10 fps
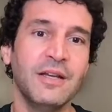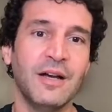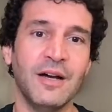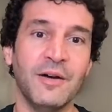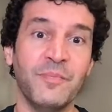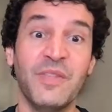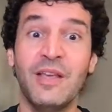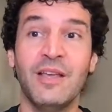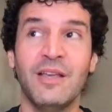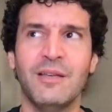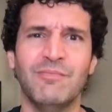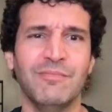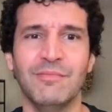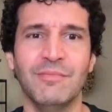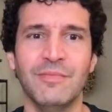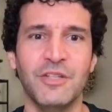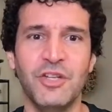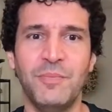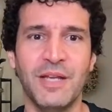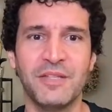The
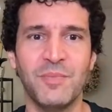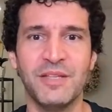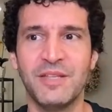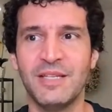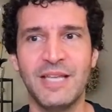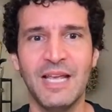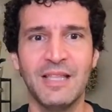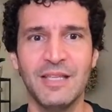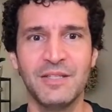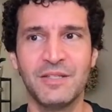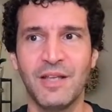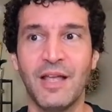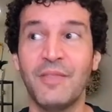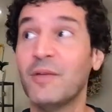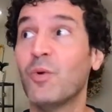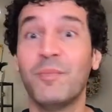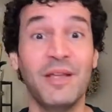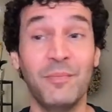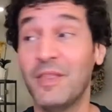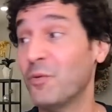GPS may say, take this, and they want
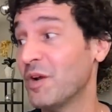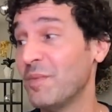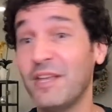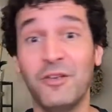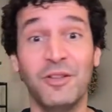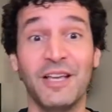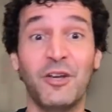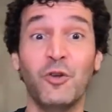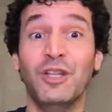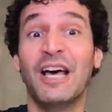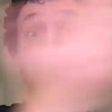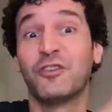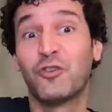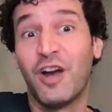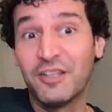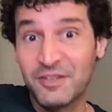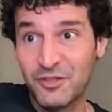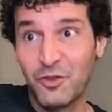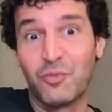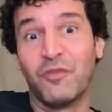to make you like go left
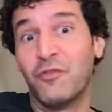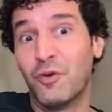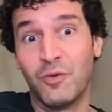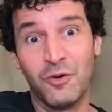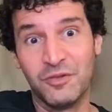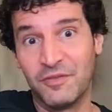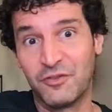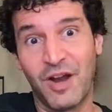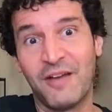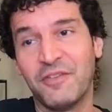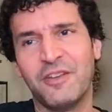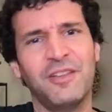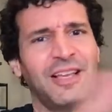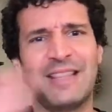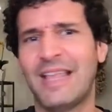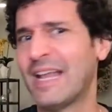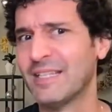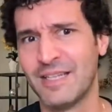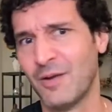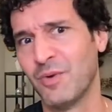across 4 rows of traffic. You're like, that
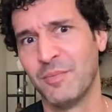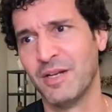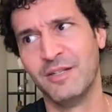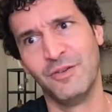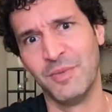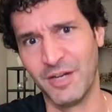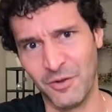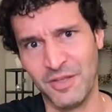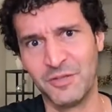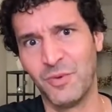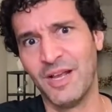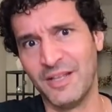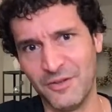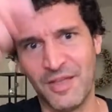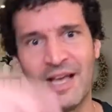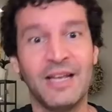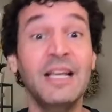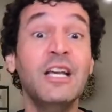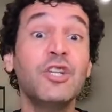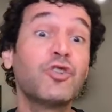is not what I'm going to do. I'm going to go this way and do that.
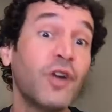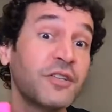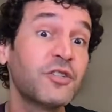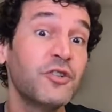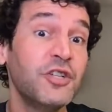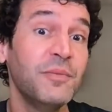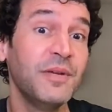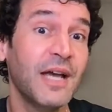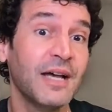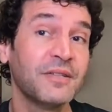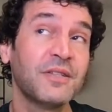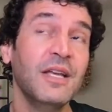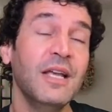Trust your GPS.